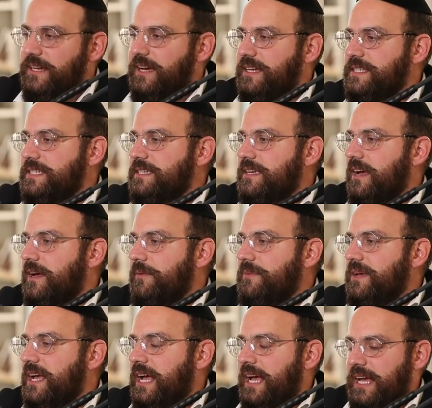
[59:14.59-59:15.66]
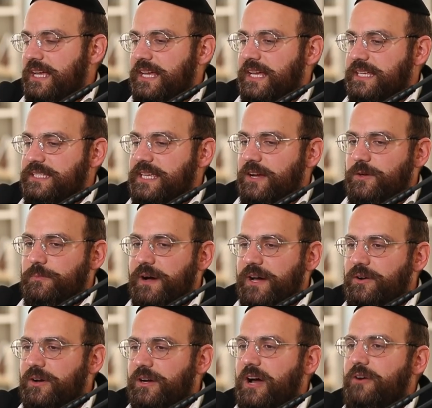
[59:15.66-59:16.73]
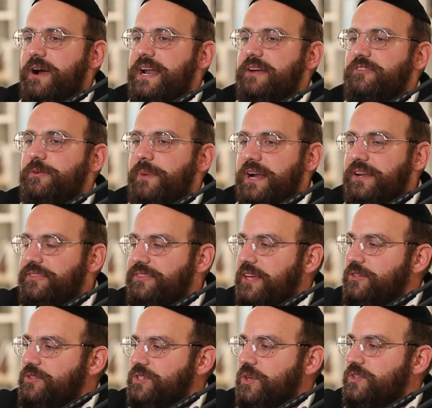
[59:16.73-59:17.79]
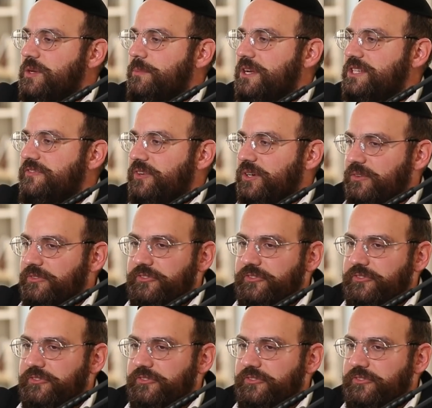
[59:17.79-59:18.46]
yes. Chazaku Baruch. All right, everybody. Thank you so much for